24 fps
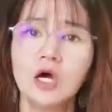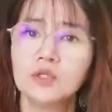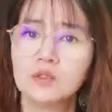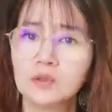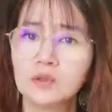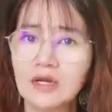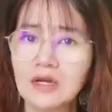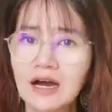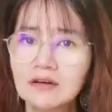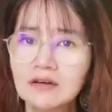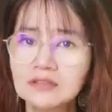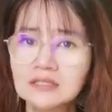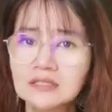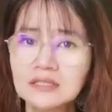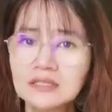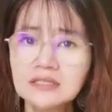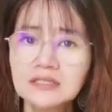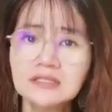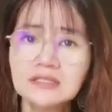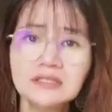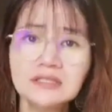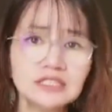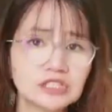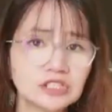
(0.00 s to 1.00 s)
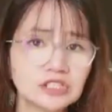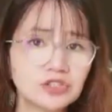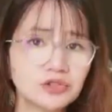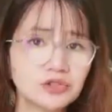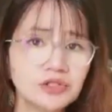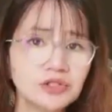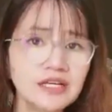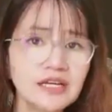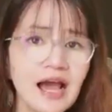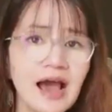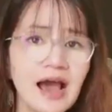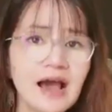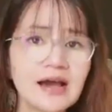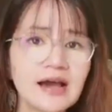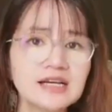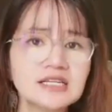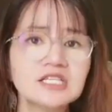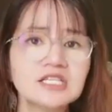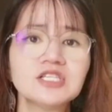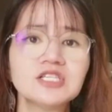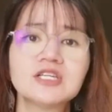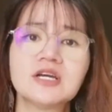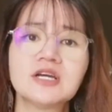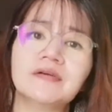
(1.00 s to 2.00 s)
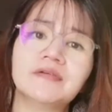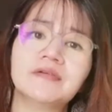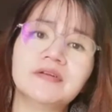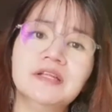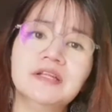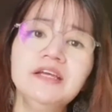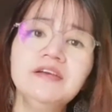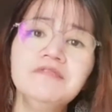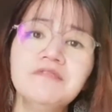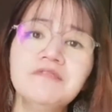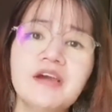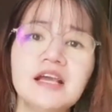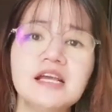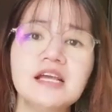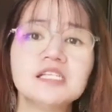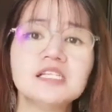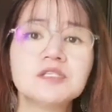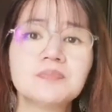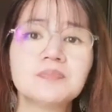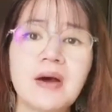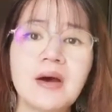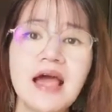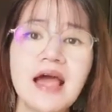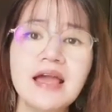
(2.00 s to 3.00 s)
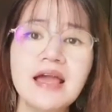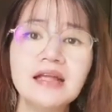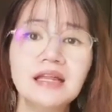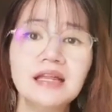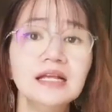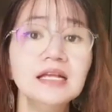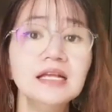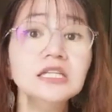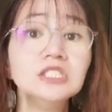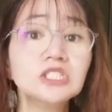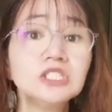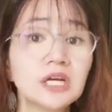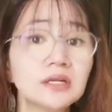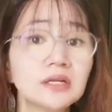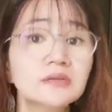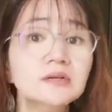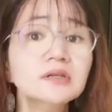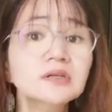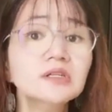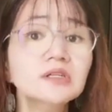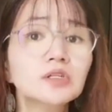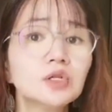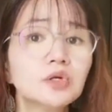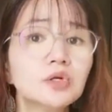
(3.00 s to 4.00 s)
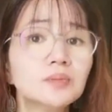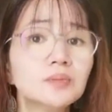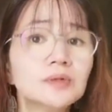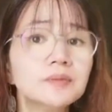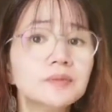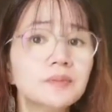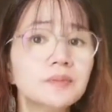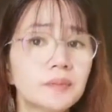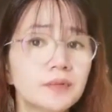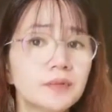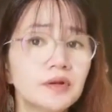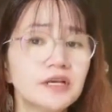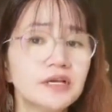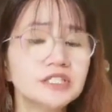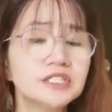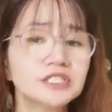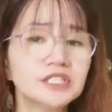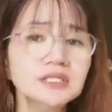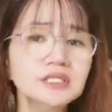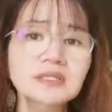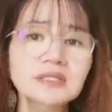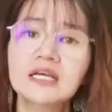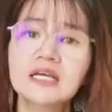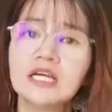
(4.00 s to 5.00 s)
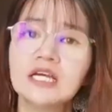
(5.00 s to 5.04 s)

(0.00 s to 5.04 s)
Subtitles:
to counter the three highs currently faced by the general global population,